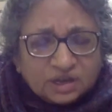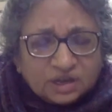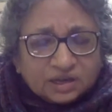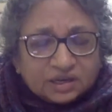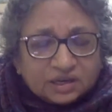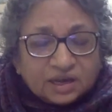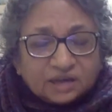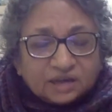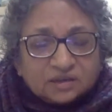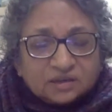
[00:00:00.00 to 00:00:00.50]

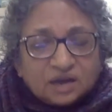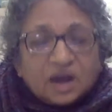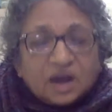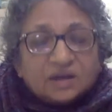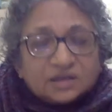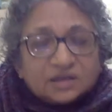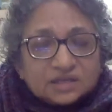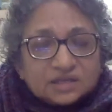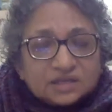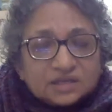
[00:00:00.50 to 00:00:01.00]
can
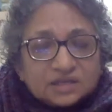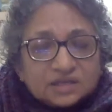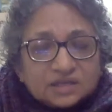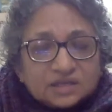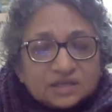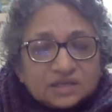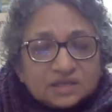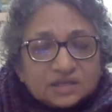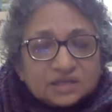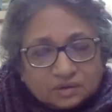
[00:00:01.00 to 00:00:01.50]

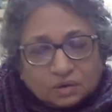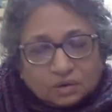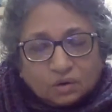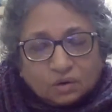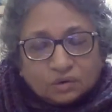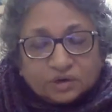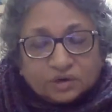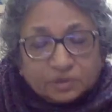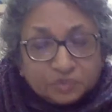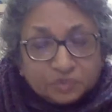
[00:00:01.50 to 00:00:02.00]
understand
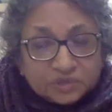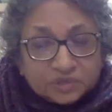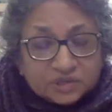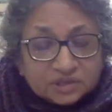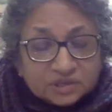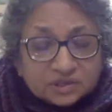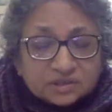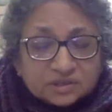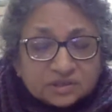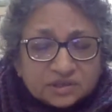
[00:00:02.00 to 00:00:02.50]
or
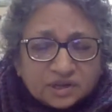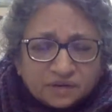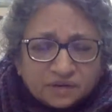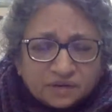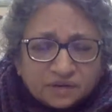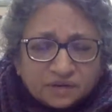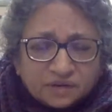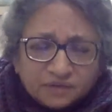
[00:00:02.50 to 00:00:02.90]
represent itself